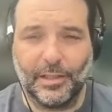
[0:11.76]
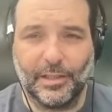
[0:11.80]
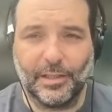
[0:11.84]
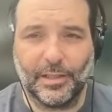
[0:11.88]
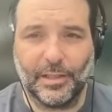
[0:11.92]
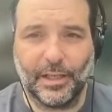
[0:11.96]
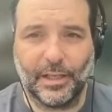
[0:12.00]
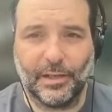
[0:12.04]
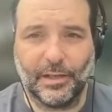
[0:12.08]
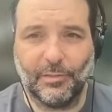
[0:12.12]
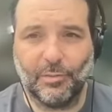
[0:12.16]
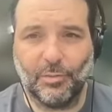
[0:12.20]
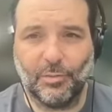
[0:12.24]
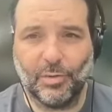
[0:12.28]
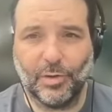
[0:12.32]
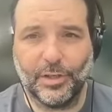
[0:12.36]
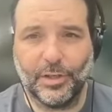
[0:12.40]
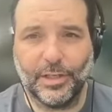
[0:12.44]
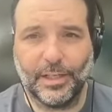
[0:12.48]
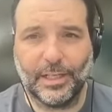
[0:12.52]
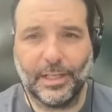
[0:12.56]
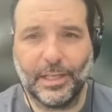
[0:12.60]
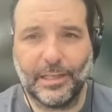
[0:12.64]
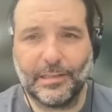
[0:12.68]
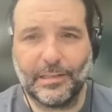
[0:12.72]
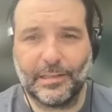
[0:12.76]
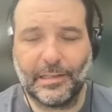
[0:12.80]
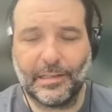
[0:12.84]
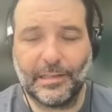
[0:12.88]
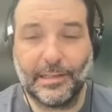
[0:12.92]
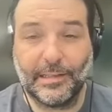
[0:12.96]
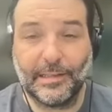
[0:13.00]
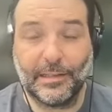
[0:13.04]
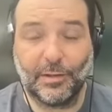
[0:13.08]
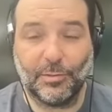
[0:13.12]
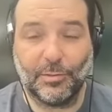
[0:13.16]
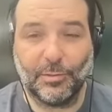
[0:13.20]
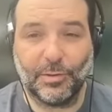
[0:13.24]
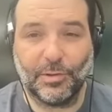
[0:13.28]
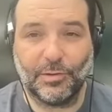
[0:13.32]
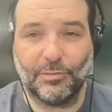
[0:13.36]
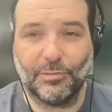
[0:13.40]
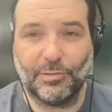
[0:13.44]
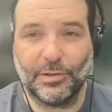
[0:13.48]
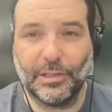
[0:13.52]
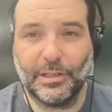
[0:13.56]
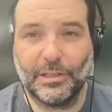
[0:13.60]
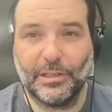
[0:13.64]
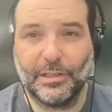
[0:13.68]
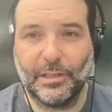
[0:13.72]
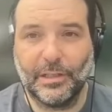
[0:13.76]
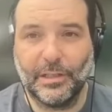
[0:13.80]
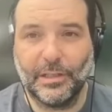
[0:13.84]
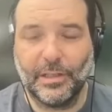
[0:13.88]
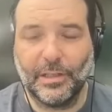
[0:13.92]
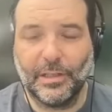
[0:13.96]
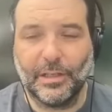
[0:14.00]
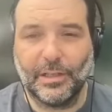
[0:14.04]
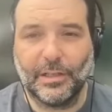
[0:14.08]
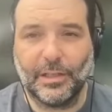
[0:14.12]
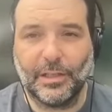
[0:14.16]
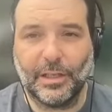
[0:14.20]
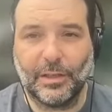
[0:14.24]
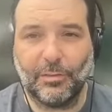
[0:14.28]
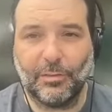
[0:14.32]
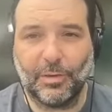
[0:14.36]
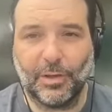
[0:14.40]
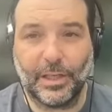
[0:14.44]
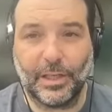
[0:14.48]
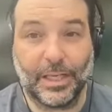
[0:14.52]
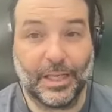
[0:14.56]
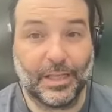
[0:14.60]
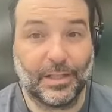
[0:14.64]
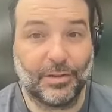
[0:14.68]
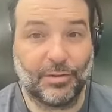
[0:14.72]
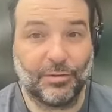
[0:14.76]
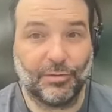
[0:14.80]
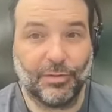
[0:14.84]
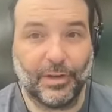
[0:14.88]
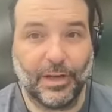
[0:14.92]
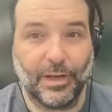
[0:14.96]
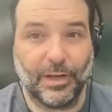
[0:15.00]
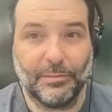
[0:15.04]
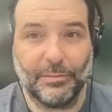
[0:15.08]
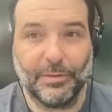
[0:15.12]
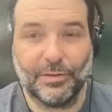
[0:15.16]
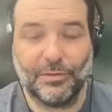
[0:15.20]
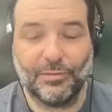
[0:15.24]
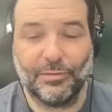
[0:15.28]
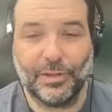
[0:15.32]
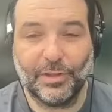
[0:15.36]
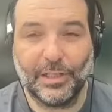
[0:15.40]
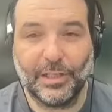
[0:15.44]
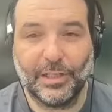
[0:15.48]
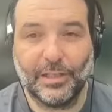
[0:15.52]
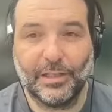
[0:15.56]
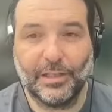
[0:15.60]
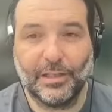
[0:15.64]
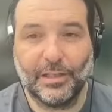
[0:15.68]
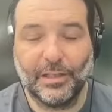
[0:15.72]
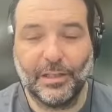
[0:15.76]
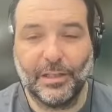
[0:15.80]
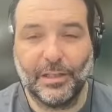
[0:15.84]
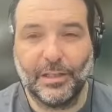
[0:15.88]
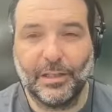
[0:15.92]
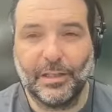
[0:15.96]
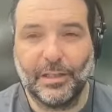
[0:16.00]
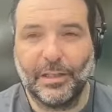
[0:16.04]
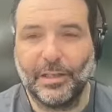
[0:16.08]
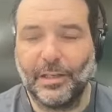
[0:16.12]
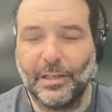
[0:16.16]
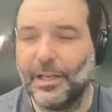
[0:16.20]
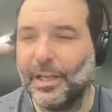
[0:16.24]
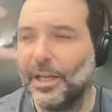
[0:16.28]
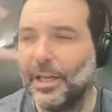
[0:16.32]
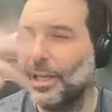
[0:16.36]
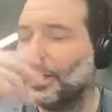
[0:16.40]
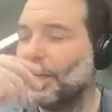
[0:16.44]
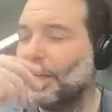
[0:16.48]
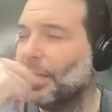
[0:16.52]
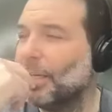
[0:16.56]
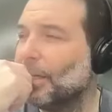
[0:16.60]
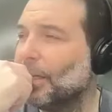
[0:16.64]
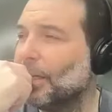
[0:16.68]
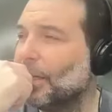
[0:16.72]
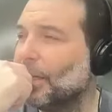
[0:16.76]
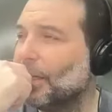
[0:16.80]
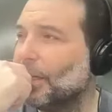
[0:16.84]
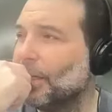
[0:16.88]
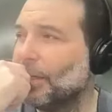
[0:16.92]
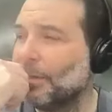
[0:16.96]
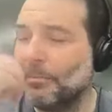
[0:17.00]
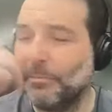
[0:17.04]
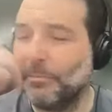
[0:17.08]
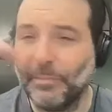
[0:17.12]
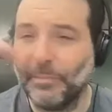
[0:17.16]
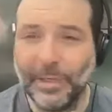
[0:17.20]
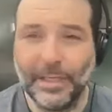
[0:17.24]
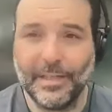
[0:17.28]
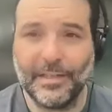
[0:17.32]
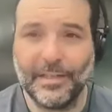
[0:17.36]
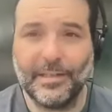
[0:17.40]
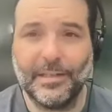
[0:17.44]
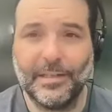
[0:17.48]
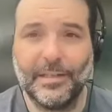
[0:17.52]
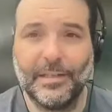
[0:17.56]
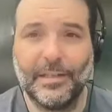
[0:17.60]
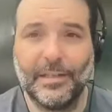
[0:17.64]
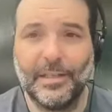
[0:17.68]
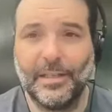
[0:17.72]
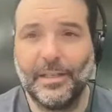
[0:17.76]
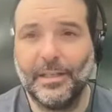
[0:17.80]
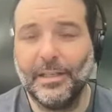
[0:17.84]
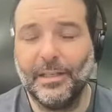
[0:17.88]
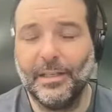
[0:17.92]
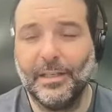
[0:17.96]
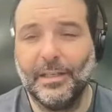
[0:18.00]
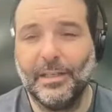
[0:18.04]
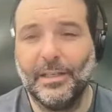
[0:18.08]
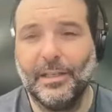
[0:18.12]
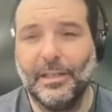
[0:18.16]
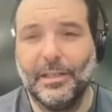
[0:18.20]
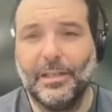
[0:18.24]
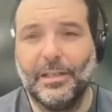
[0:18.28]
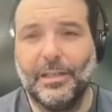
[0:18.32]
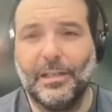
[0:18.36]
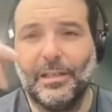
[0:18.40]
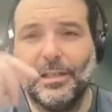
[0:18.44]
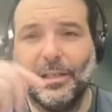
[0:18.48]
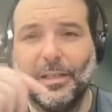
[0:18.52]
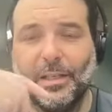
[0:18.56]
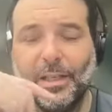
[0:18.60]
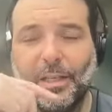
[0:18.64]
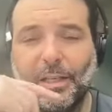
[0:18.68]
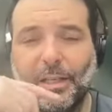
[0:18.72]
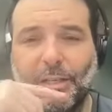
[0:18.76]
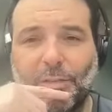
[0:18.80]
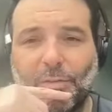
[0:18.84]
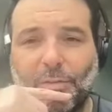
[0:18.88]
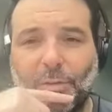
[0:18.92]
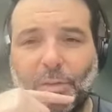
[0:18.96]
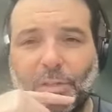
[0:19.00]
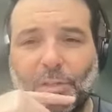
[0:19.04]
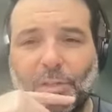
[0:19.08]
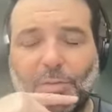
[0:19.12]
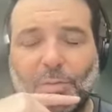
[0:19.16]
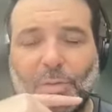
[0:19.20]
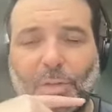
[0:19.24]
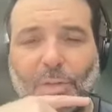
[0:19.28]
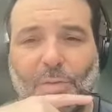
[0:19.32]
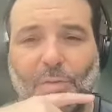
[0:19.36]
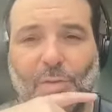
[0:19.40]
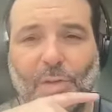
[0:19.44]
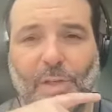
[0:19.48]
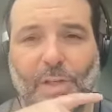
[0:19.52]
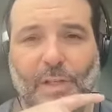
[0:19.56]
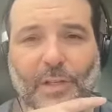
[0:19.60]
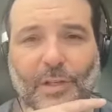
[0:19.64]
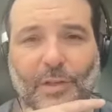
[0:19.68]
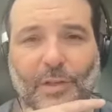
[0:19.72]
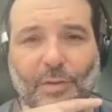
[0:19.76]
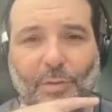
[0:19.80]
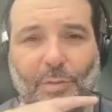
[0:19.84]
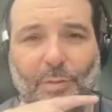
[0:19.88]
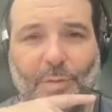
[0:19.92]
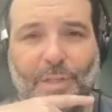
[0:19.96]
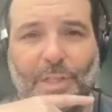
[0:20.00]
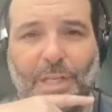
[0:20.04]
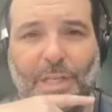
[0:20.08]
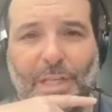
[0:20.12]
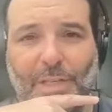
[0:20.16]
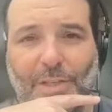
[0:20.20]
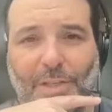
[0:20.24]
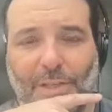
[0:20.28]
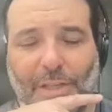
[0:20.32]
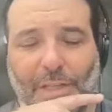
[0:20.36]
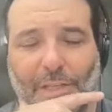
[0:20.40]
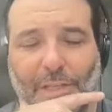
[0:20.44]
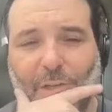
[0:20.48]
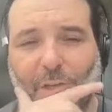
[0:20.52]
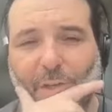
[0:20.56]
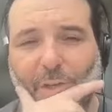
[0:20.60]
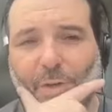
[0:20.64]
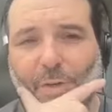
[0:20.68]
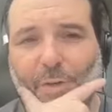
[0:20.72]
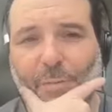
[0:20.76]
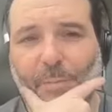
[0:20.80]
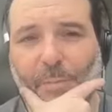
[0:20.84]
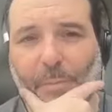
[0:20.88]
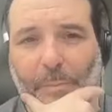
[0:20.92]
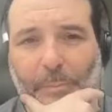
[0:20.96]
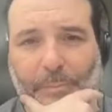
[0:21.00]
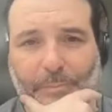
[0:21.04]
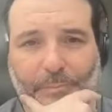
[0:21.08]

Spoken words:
They won against Atletico Madrid. They won against Real Madrid. They beat City in 2021 in the group stage at home.